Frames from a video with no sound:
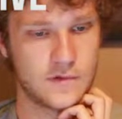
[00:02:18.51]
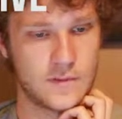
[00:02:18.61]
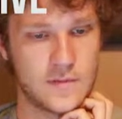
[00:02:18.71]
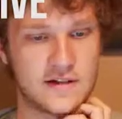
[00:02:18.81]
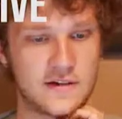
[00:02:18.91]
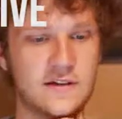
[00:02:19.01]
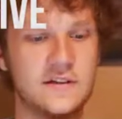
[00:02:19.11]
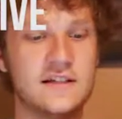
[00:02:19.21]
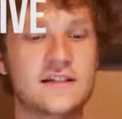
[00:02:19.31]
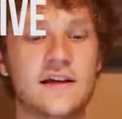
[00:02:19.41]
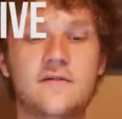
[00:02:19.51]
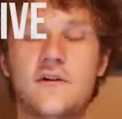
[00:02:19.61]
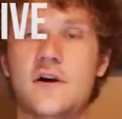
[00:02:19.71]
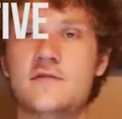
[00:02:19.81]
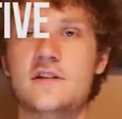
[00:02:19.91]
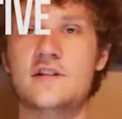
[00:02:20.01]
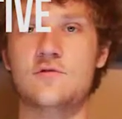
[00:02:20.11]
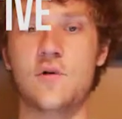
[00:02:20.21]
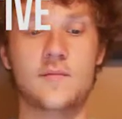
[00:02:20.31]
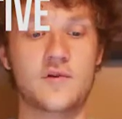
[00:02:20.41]
mental illness that involves the
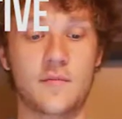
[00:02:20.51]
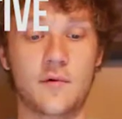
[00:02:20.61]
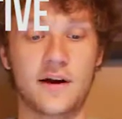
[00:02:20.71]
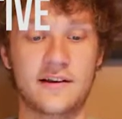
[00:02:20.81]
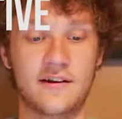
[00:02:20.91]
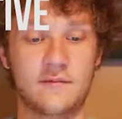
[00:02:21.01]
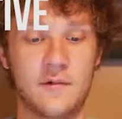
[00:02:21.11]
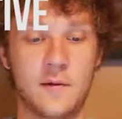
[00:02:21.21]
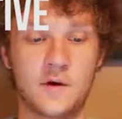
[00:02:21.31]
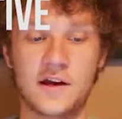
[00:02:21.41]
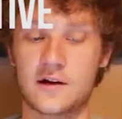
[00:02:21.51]
disruption or breakdown of memory,